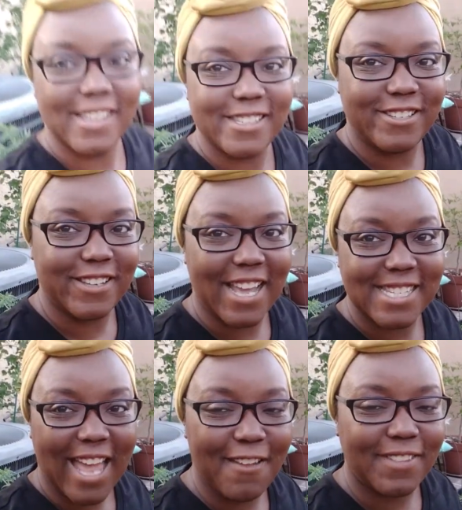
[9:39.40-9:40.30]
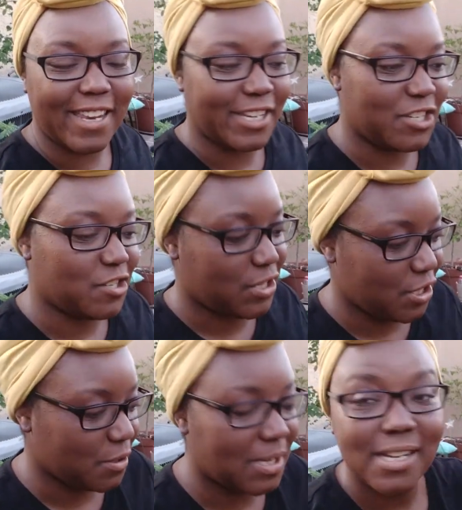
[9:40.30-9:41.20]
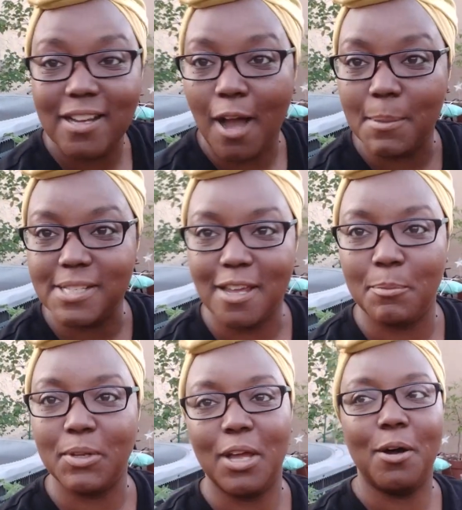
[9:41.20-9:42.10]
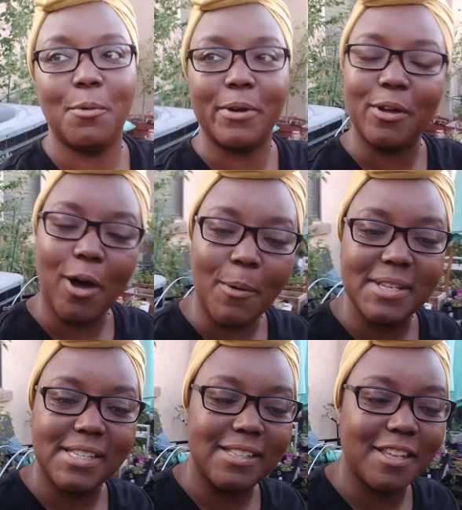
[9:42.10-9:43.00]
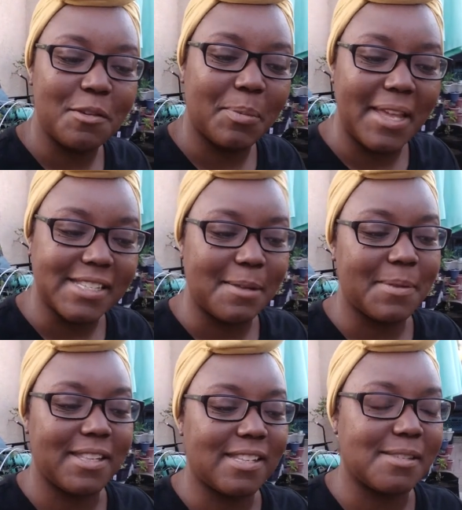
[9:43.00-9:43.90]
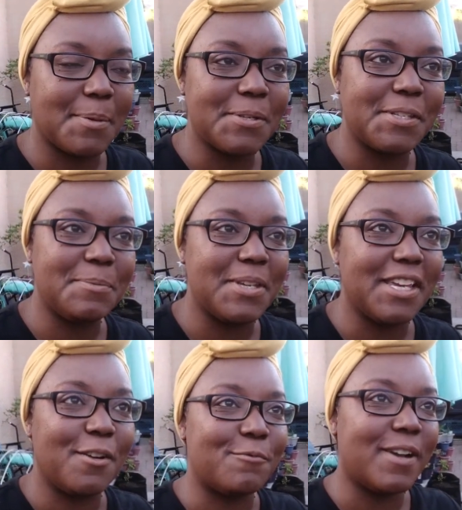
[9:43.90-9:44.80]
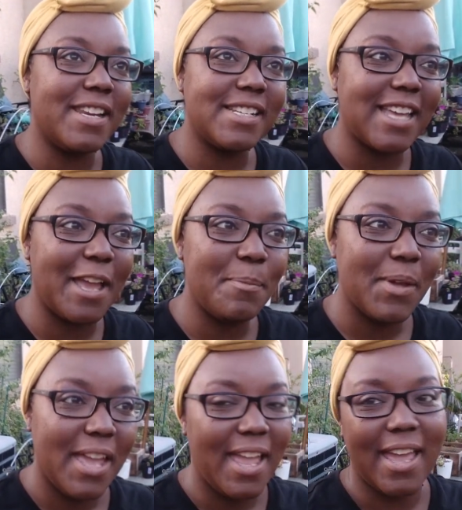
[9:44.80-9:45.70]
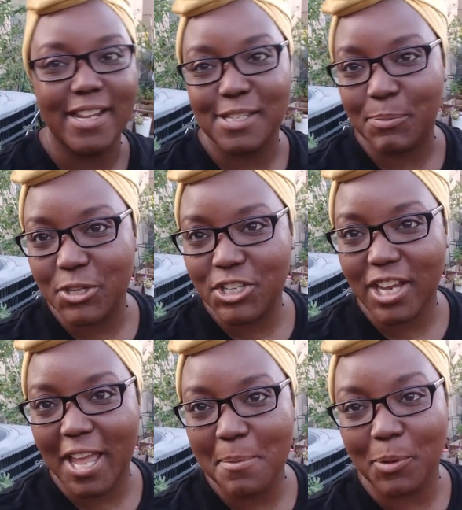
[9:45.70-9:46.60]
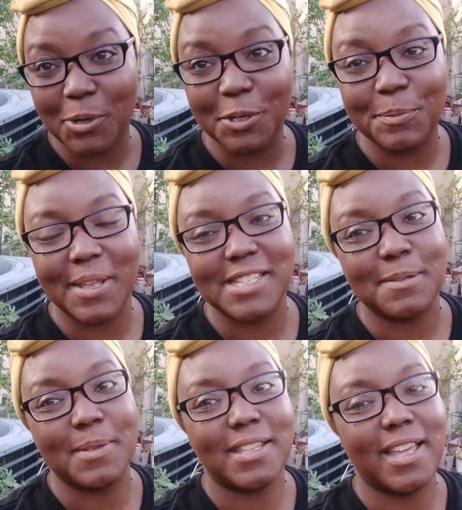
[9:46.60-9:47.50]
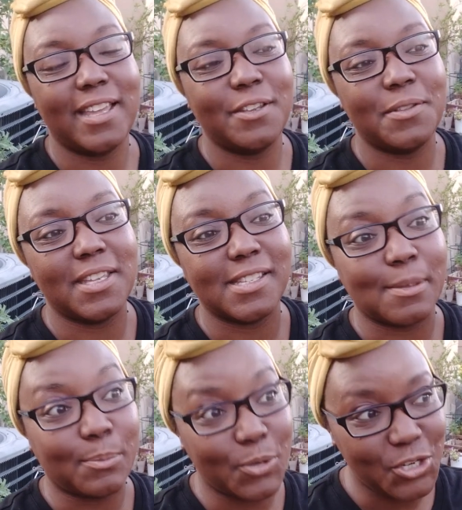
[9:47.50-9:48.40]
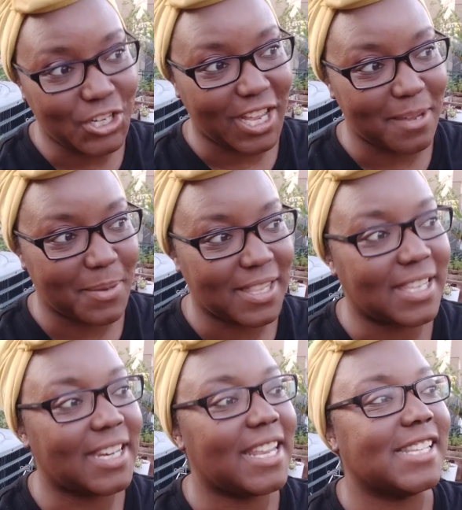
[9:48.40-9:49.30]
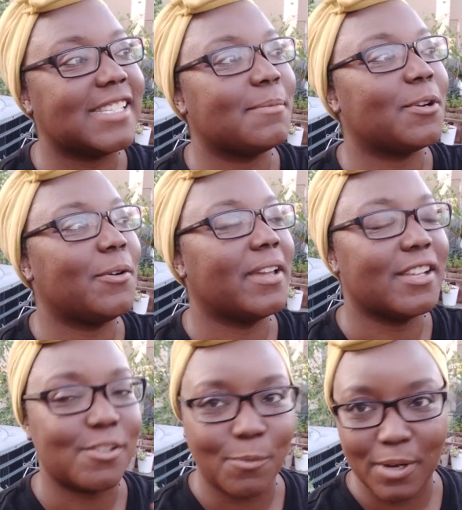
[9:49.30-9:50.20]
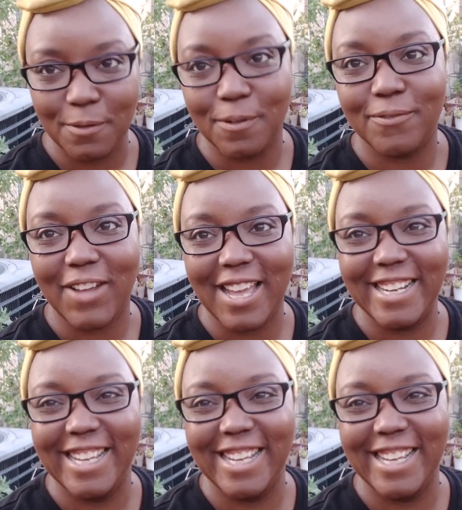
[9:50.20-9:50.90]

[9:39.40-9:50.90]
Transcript: Do you guys have that issue too? Comment down below where you always think that you plant something that's supposed to be a running type and it's a bush type or you plant something that you think is a bush type and then it ends up growing a 20 foot vine.